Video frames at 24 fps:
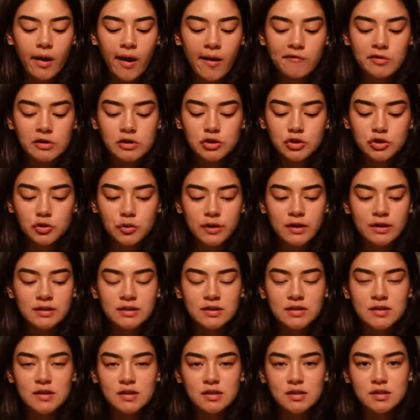I've
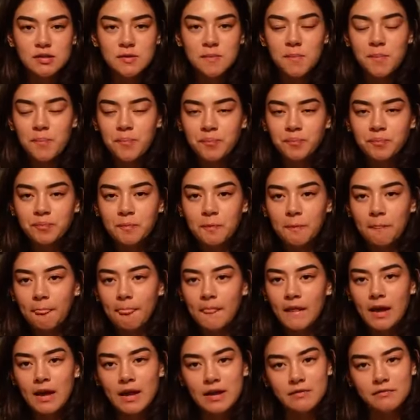enjoyed this
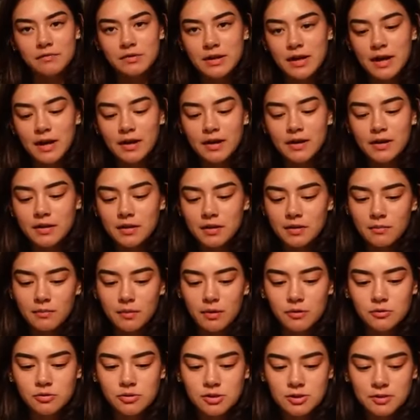kind of diet the
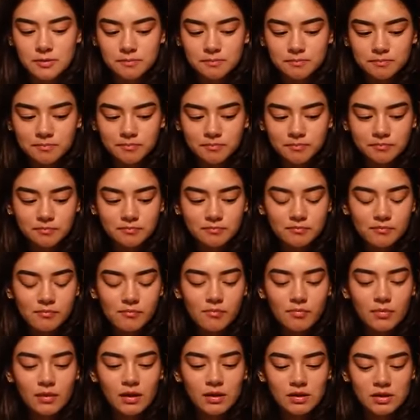most,
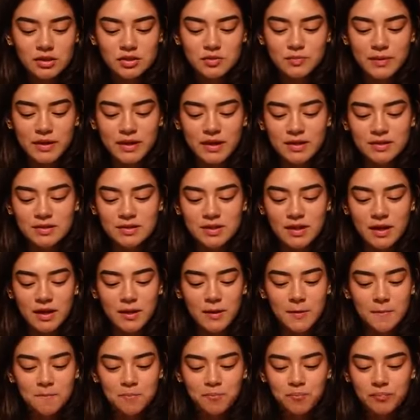just because like
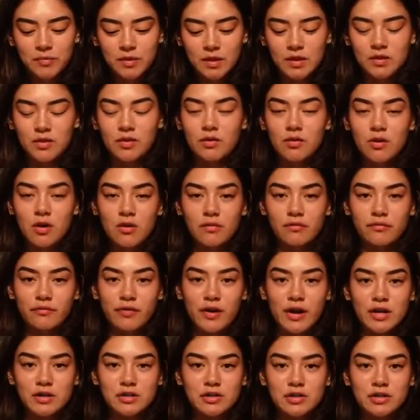they're all
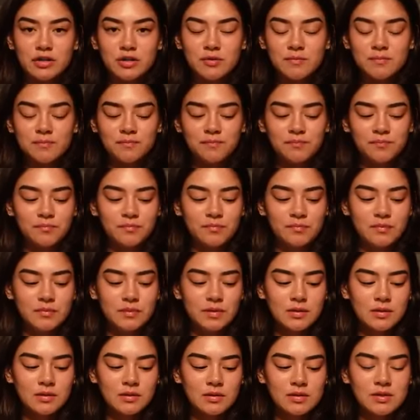fresh,
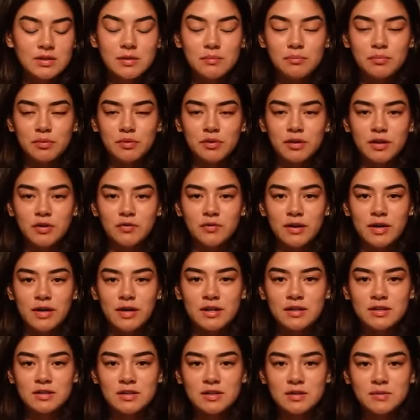simple
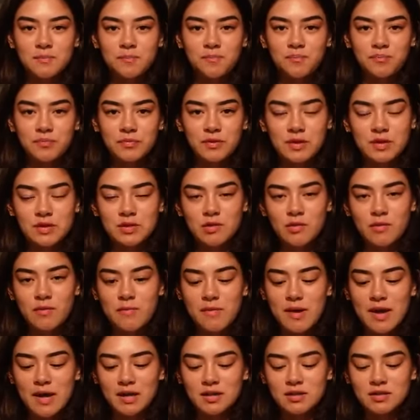ingredients, so it
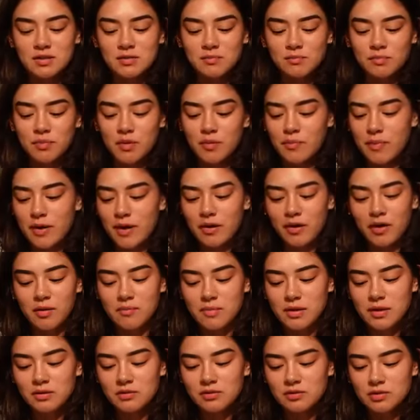makes preparing
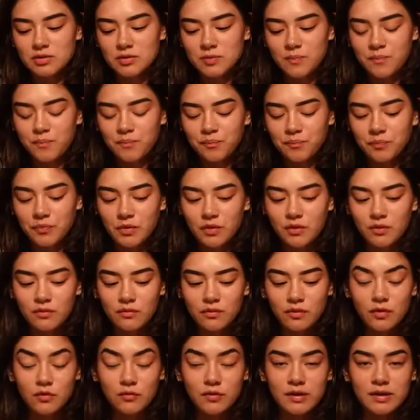meals
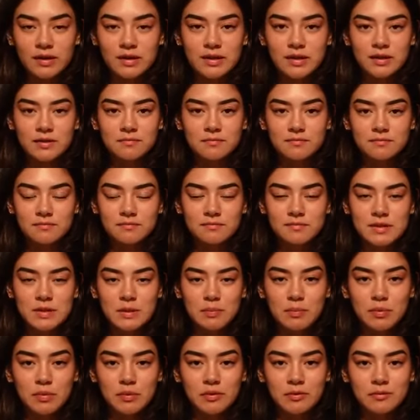feel really
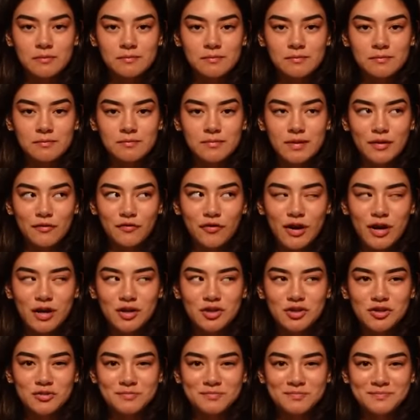simple and
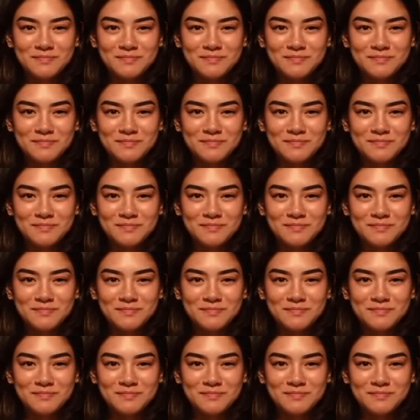fresh.